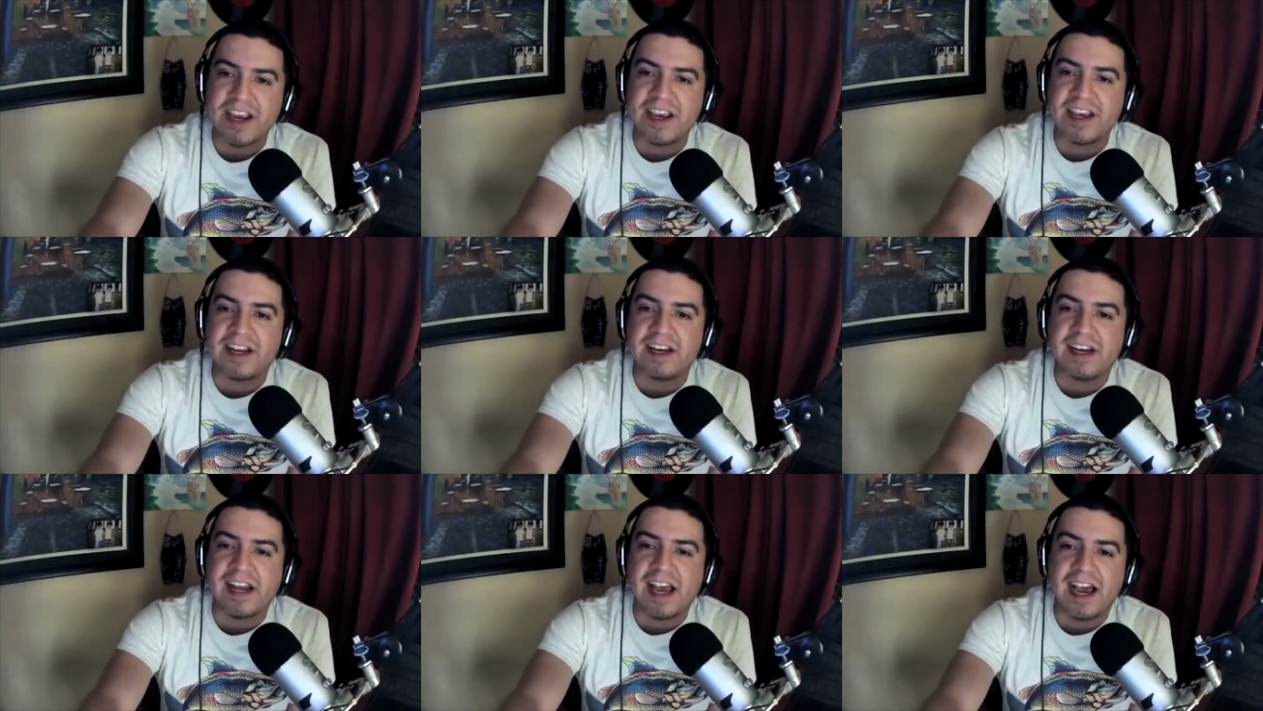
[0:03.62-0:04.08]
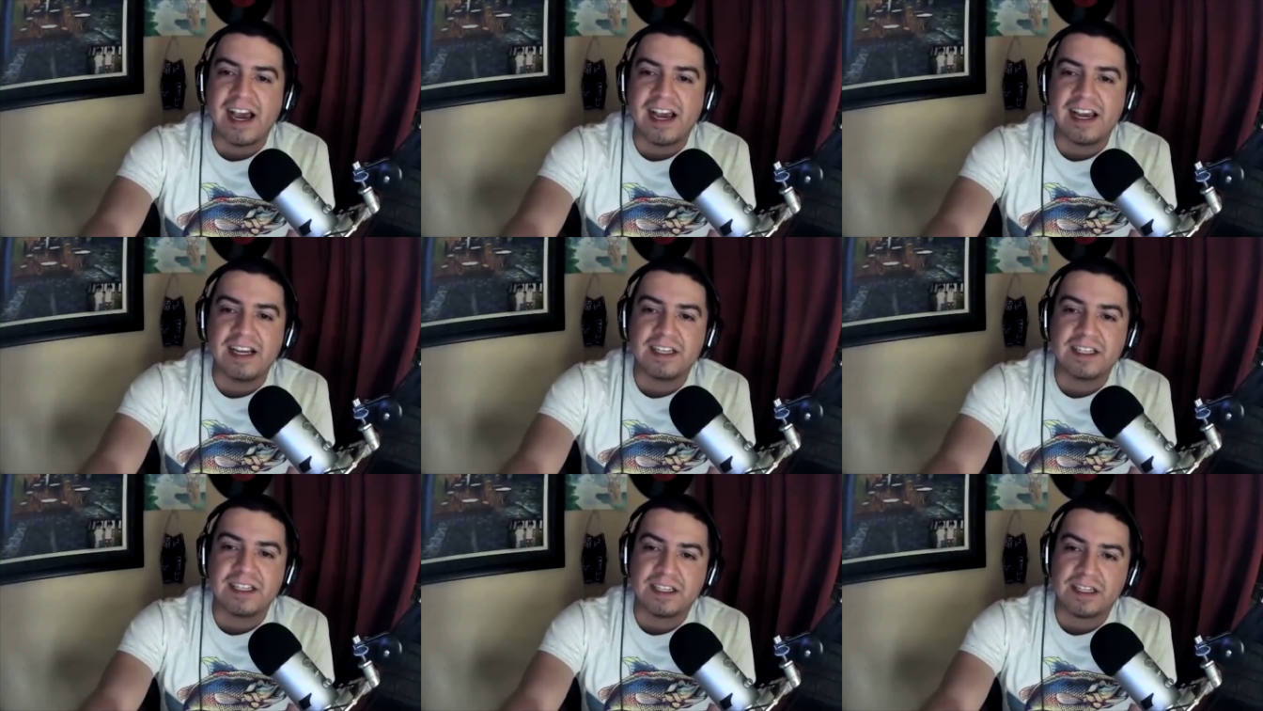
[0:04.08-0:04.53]
Eaton
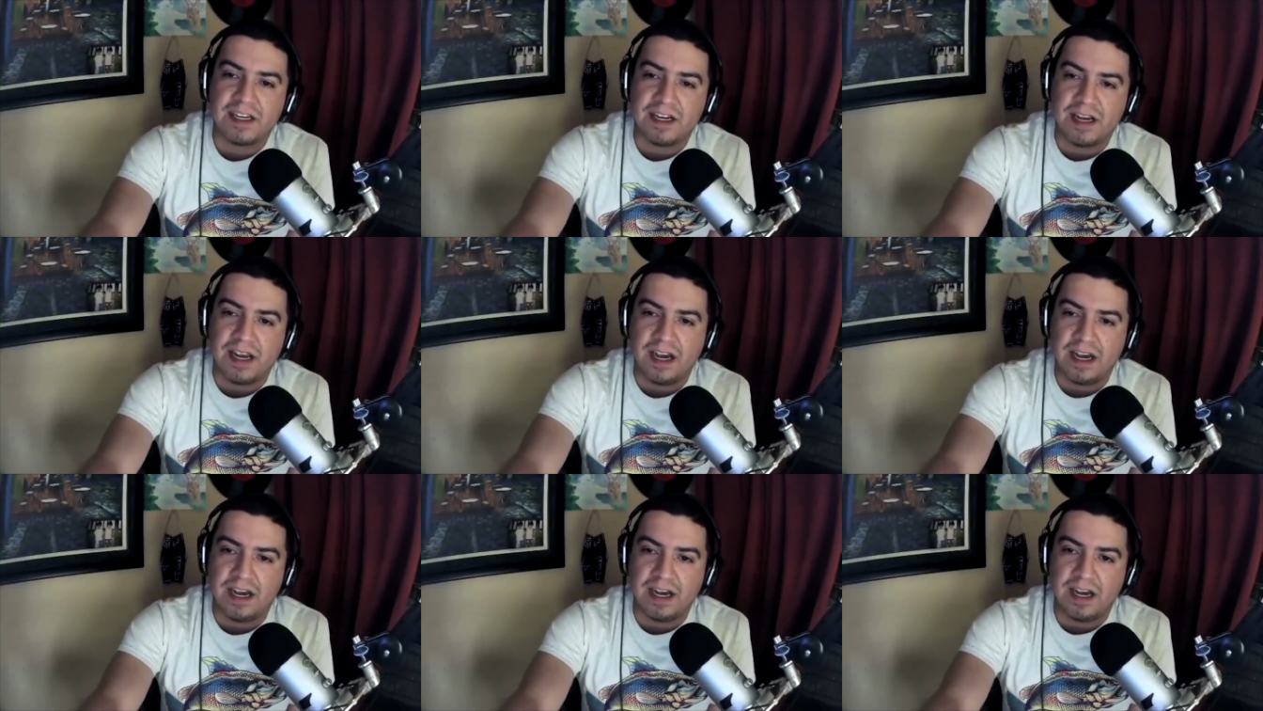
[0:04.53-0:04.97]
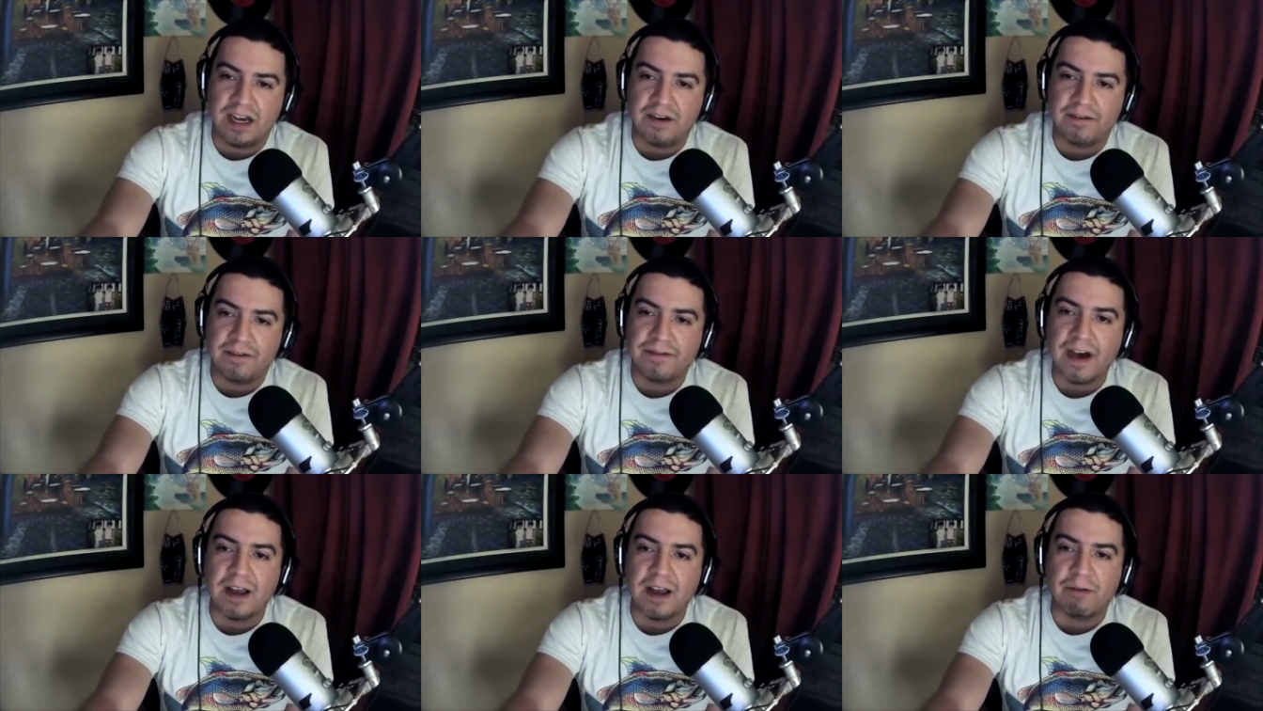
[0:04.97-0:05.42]
dies uh,
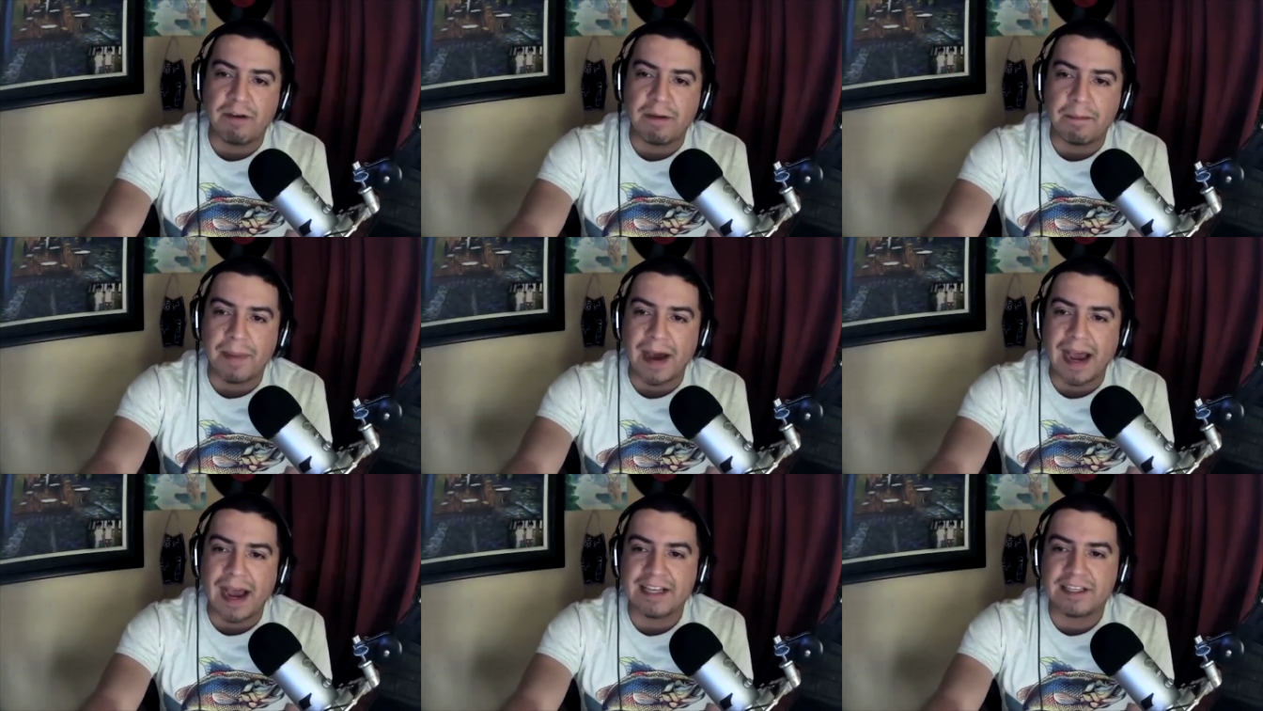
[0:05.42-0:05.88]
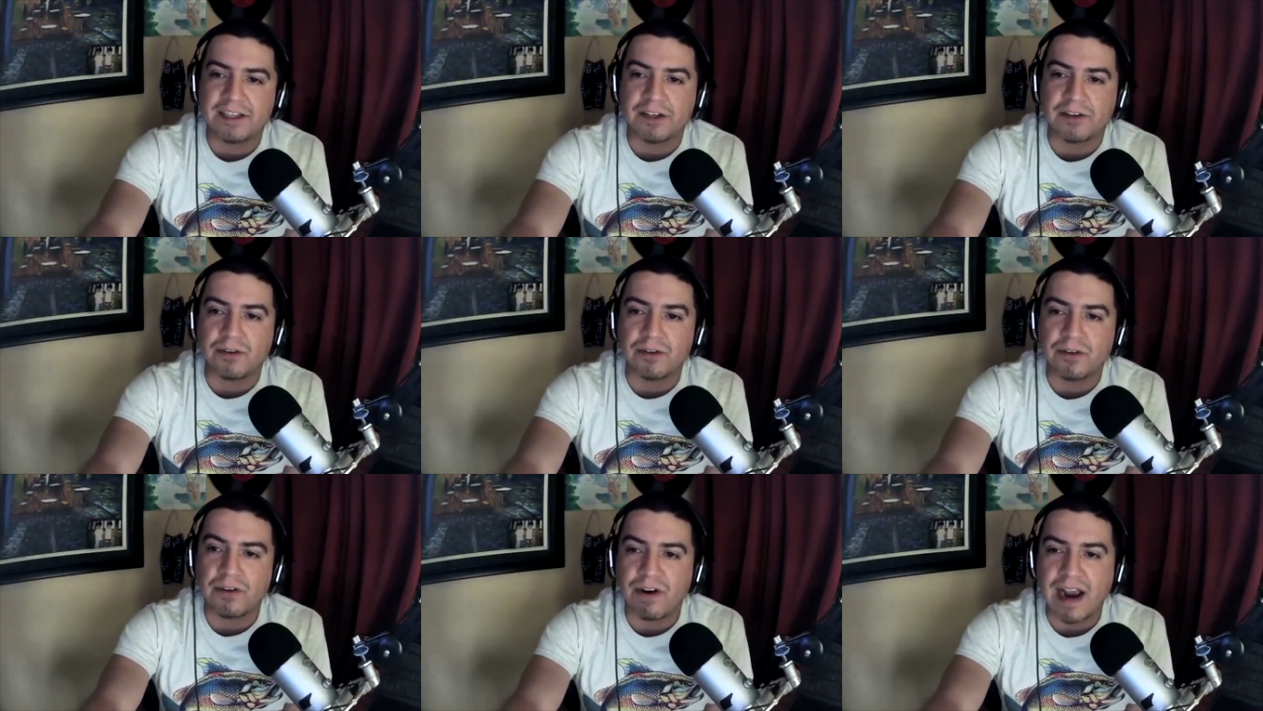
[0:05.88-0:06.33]
following
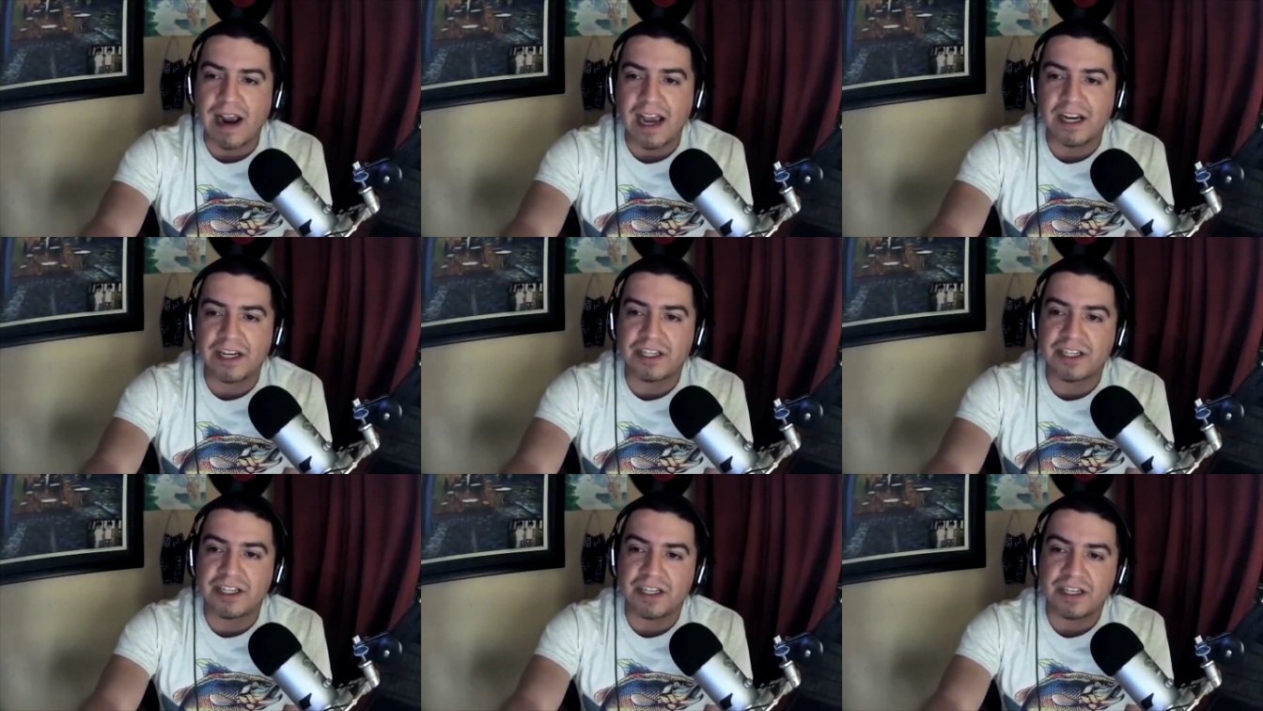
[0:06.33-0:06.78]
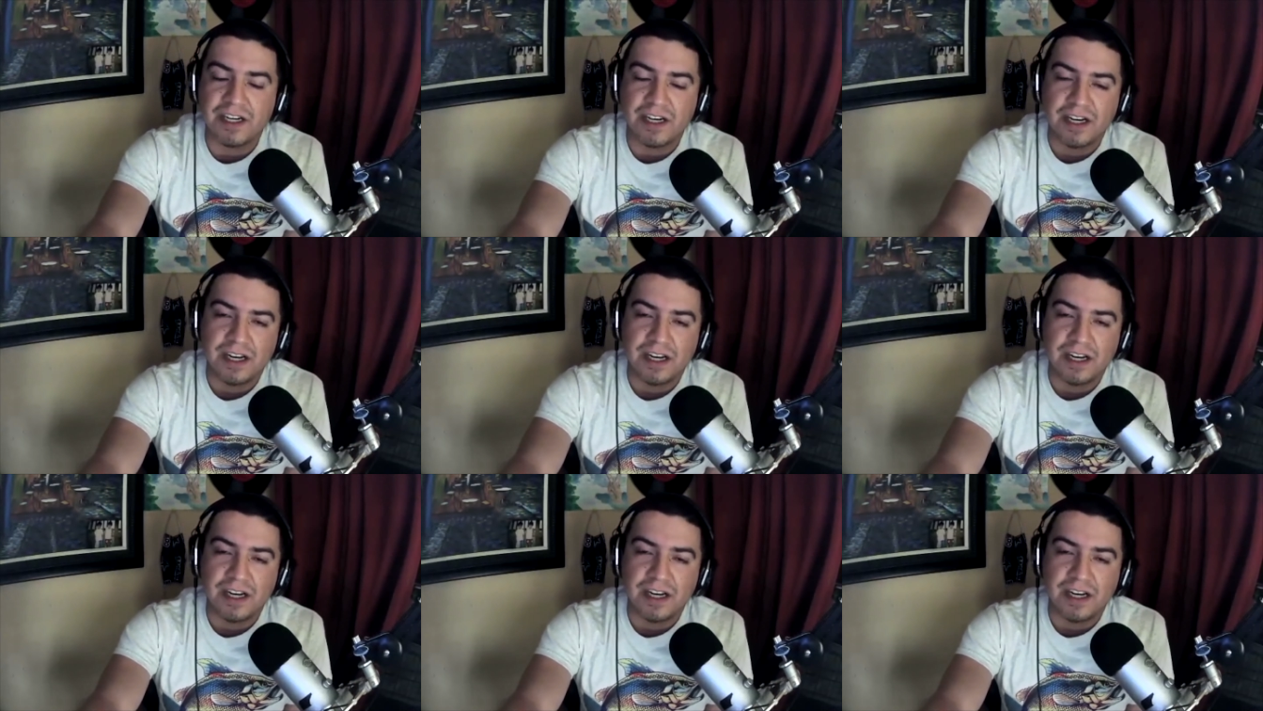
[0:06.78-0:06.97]
bicycle crash.